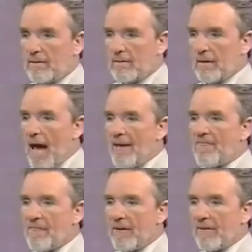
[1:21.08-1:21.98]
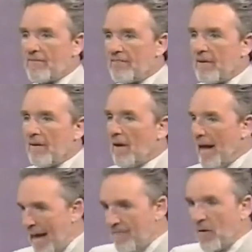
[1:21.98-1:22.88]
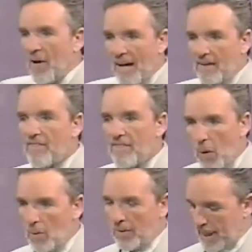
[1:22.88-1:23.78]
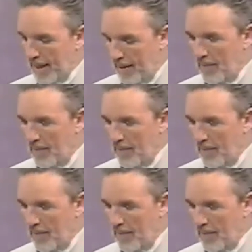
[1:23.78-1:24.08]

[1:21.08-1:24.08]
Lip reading: Life is ever unfolding.